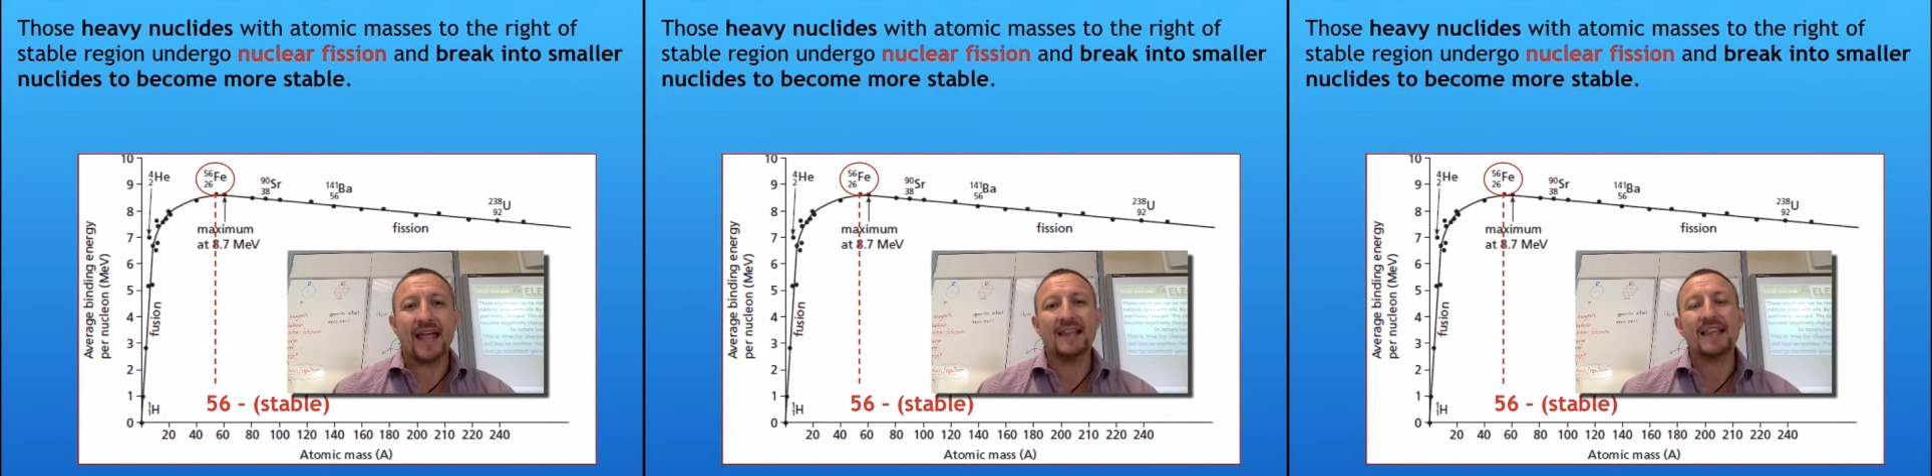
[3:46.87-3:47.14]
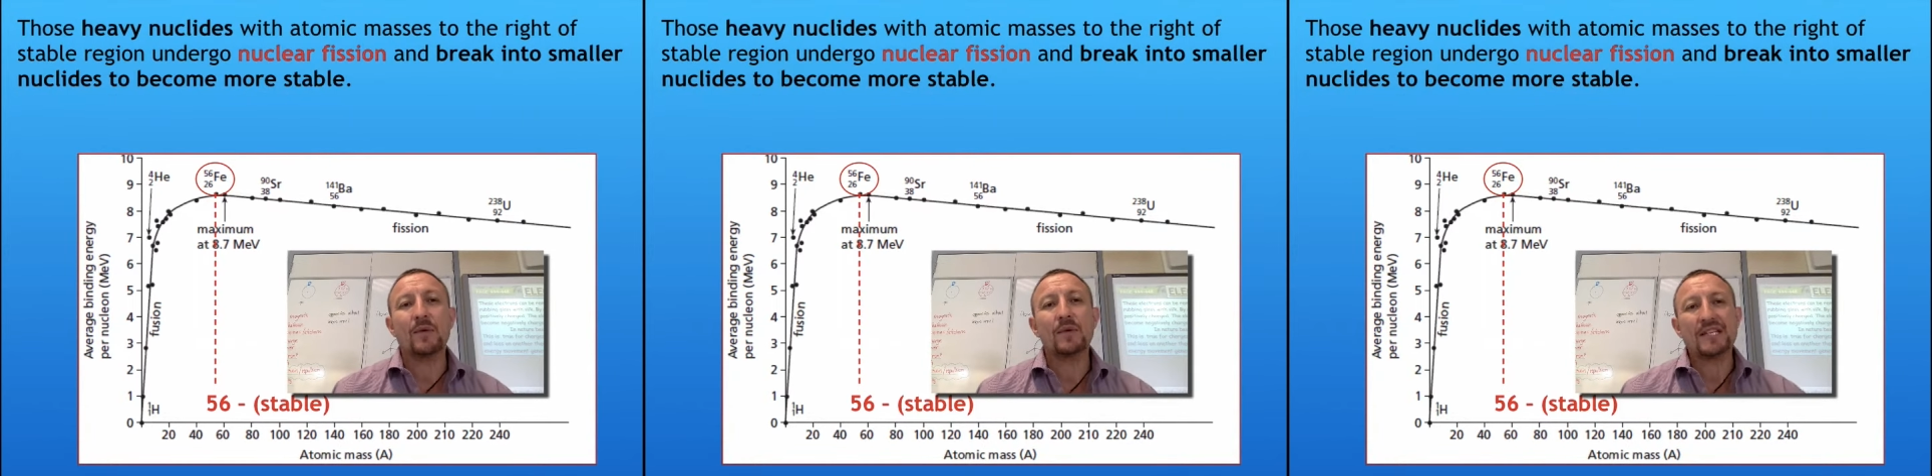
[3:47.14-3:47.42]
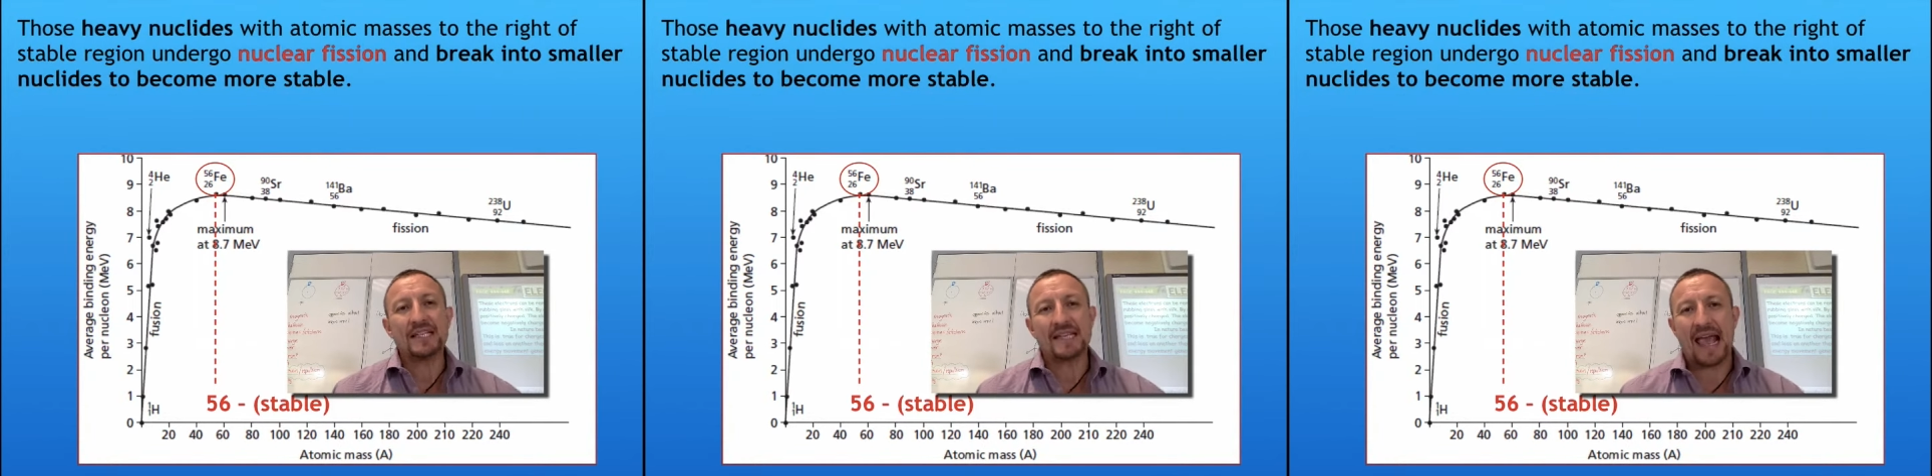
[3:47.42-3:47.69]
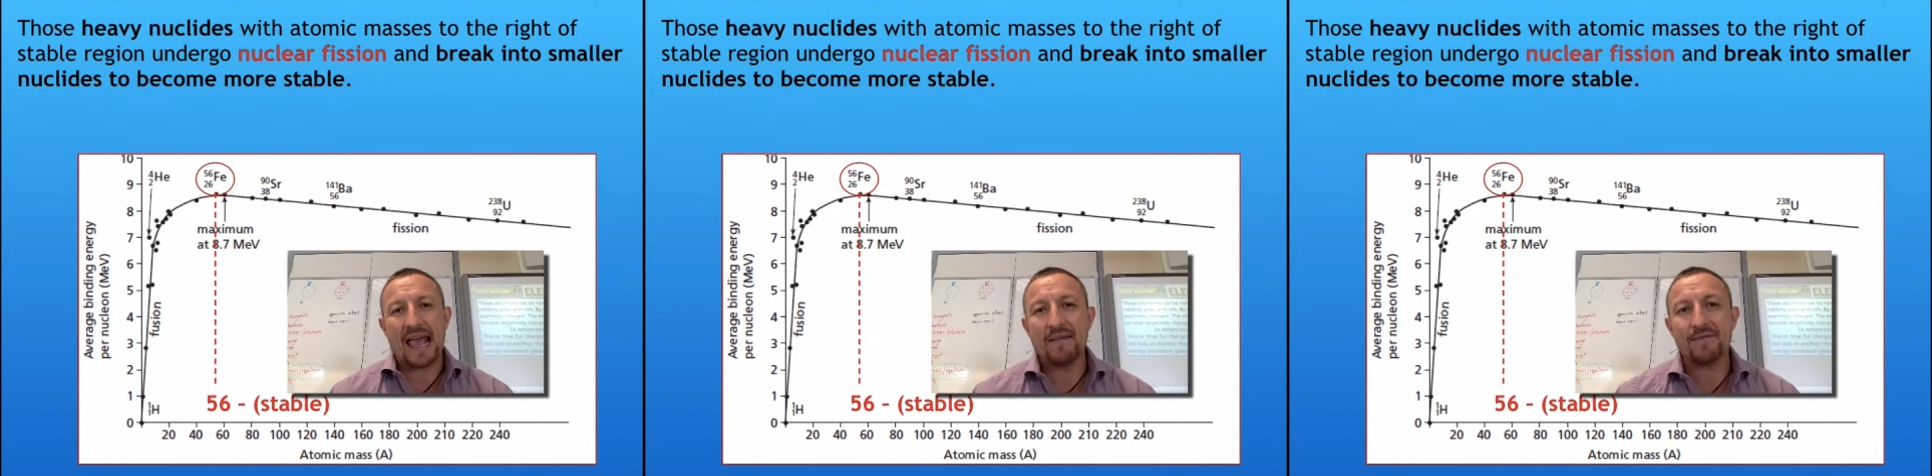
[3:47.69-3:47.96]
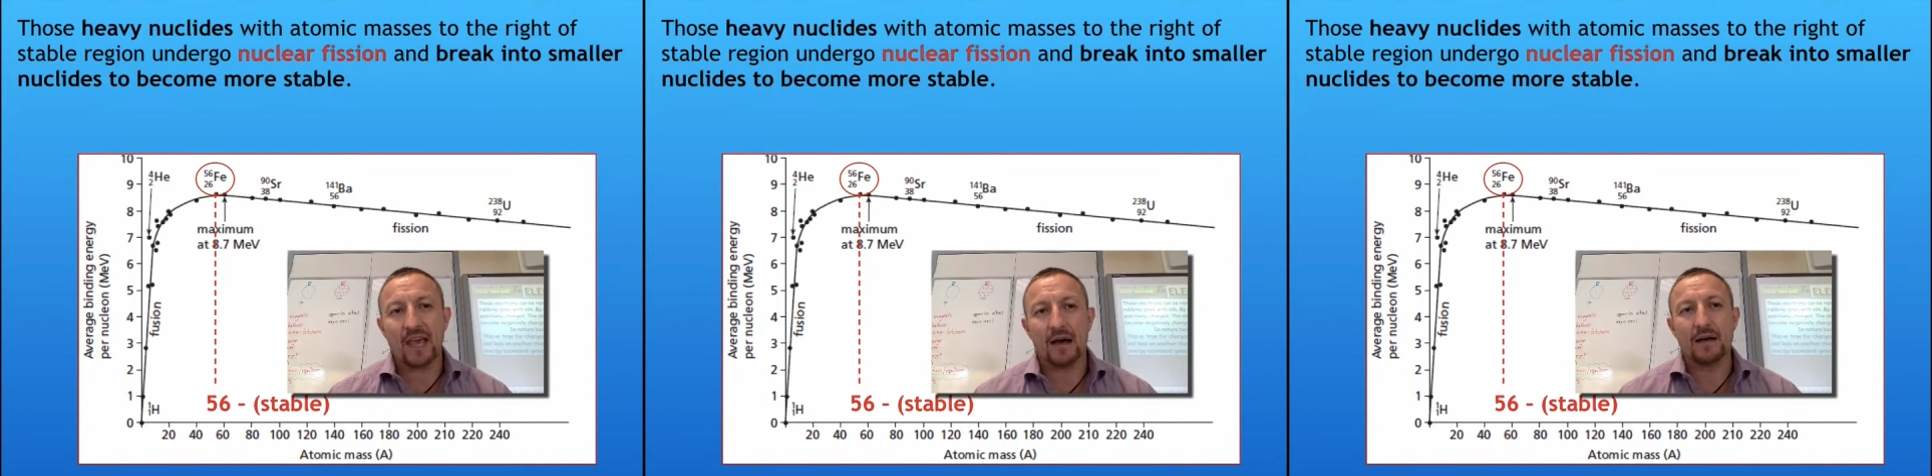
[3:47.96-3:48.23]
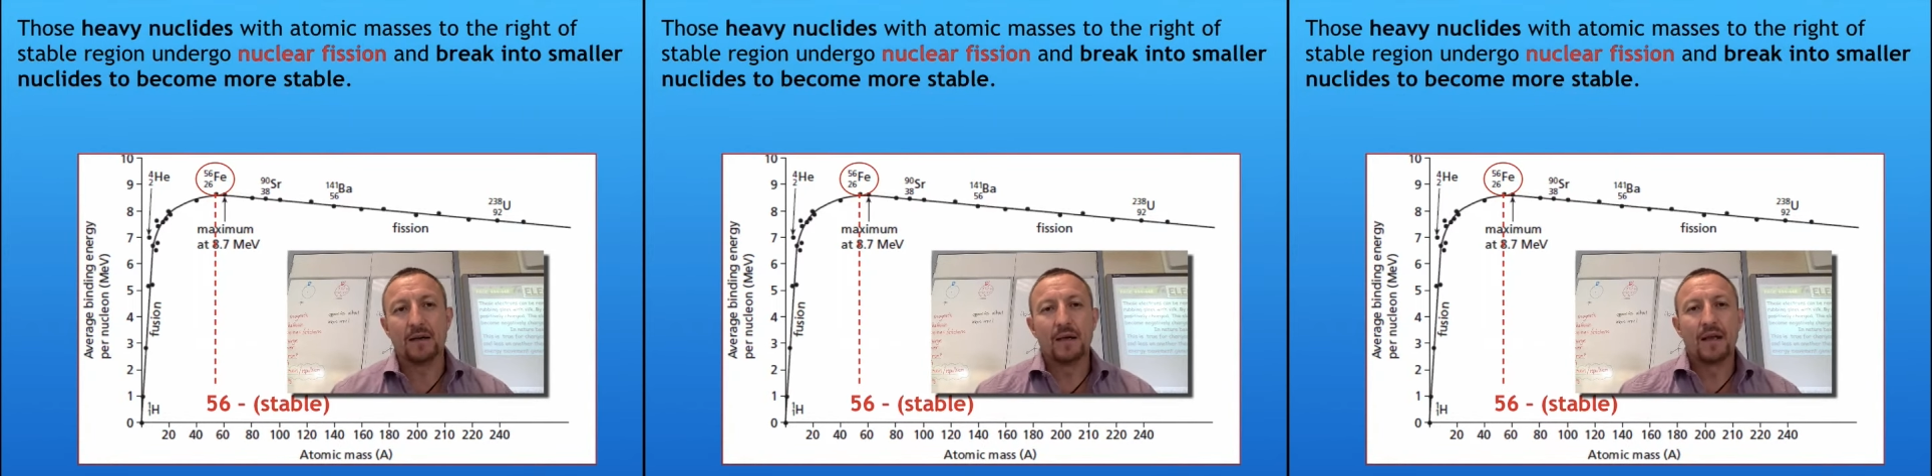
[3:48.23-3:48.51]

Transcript: Anything which is heavier